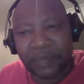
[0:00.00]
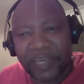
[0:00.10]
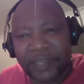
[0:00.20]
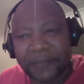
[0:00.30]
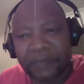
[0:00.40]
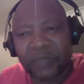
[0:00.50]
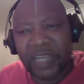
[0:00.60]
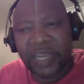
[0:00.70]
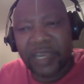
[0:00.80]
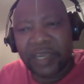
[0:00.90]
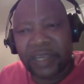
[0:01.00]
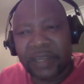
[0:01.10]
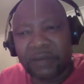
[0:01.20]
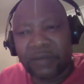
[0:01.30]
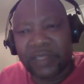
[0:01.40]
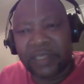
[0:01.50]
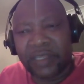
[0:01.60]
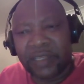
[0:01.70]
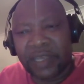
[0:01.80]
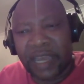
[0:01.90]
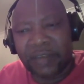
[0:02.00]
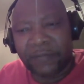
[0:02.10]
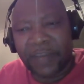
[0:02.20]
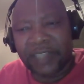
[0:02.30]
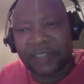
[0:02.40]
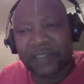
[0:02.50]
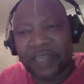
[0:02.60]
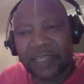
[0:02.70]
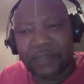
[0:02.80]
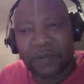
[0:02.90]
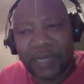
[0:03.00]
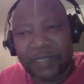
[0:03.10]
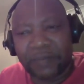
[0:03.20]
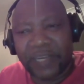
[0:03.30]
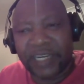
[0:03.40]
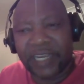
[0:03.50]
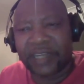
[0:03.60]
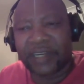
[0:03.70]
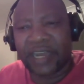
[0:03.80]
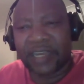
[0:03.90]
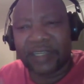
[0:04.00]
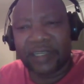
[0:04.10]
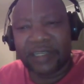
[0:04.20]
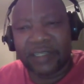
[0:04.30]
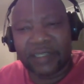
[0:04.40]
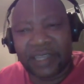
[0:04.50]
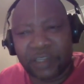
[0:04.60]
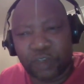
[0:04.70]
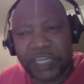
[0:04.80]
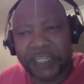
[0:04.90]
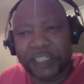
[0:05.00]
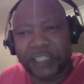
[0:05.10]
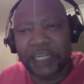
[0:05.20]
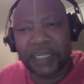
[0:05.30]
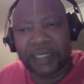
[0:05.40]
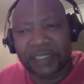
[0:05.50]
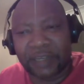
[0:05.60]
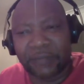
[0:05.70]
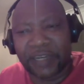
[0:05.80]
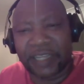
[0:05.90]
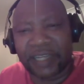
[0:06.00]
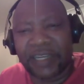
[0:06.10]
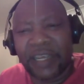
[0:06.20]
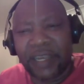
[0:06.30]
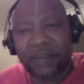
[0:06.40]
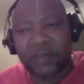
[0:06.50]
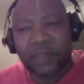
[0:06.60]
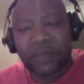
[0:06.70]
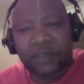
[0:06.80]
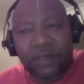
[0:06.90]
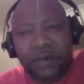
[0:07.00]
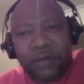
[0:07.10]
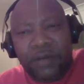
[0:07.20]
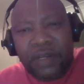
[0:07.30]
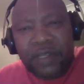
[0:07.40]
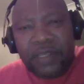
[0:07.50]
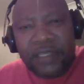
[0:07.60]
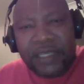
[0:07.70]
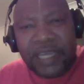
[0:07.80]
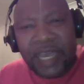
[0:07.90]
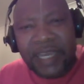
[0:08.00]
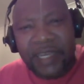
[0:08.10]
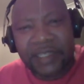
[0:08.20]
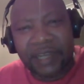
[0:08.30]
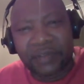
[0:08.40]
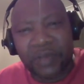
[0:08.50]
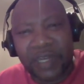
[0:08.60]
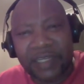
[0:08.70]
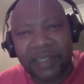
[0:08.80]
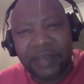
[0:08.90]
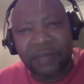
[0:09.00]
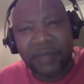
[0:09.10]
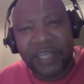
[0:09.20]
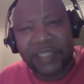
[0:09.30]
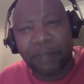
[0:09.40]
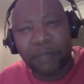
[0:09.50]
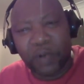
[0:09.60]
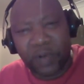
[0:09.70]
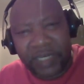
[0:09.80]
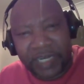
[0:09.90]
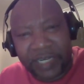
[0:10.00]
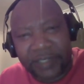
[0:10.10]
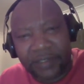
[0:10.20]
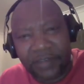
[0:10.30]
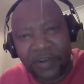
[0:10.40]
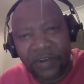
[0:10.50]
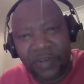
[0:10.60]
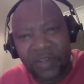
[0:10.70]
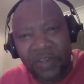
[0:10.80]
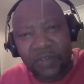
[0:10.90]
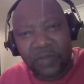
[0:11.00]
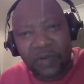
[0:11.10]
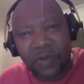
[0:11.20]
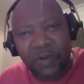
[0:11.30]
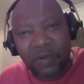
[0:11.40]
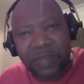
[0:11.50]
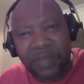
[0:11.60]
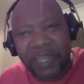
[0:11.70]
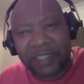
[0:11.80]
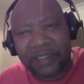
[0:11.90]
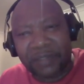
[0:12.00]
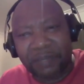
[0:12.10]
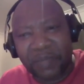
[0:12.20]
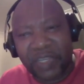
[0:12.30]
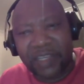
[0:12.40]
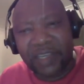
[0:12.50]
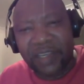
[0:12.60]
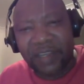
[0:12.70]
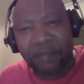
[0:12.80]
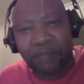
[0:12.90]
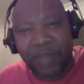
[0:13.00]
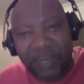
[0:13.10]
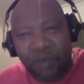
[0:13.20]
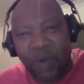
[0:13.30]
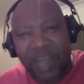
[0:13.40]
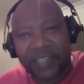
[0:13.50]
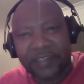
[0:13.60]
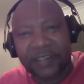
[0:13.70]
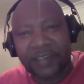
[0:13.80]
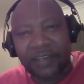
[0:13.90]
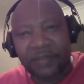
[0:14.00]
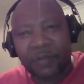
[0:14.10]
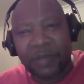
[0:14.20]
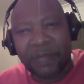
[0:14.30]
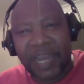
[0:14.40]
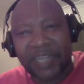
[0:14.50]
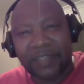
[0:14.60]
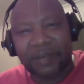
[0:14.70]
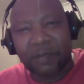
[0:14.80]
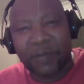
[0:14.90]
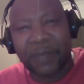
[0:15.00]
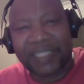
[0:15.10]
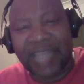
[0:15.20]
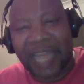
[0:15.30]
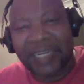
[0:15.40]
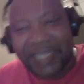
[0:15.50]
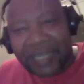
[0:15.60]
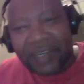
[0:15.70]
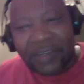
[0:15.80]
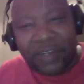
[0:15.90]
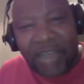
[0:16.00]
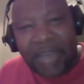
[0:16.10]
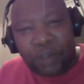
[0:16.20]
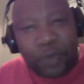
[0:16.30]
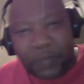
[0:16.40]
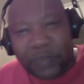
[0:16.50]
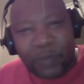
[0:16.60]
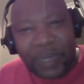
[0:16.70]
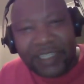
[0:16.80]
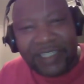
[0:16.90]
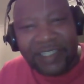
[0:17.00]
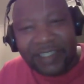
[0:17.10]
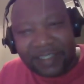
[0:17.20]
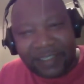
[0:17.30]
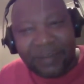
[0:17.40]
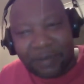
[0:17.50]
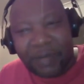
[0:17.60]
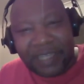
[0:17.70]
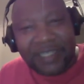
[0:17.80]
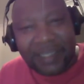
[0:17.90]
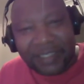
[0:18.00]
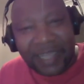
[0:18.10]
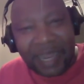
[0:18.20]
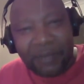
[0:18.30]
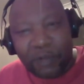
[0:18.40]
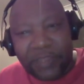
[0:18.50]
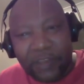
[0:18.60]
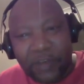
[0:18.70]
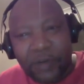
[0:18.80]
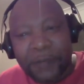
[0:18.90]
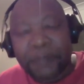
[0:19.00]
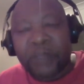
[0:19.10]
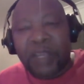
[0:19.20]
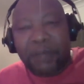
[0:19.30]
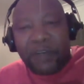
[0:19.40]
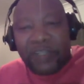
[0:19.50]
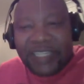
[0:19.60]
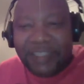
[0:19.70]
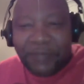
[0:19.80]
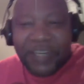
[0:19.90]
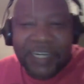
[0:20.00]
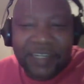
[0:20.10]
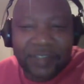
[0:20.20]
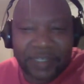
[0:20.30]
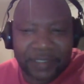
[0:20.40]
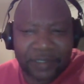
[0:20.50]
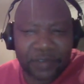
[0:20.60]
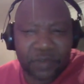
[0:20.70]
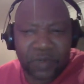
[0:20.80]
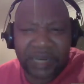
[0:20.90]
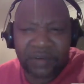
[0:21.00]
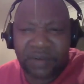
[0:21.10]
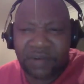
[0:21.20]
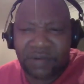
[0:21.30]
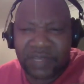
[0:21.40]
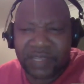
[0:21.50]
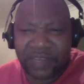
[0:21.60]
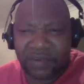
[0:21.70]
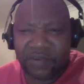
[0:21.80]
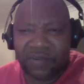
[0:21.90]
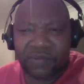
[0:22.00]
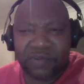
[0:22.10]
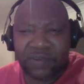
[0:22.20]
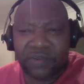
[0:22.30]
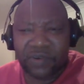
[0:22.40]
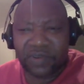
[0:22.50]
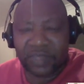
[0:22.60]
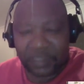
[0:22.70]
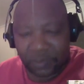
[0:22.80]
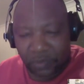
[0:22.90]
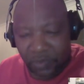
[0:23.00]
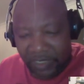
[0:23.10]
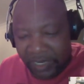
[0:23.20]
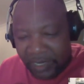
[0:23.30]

man, with the advances that the white man had, like in his education and stuff like that. And we thought, oh, this guy has actually made some progress, you know? So we must be backwards. We must adopt what he has come with, you know? Because there's a very interesting story. I don't know whether you know this story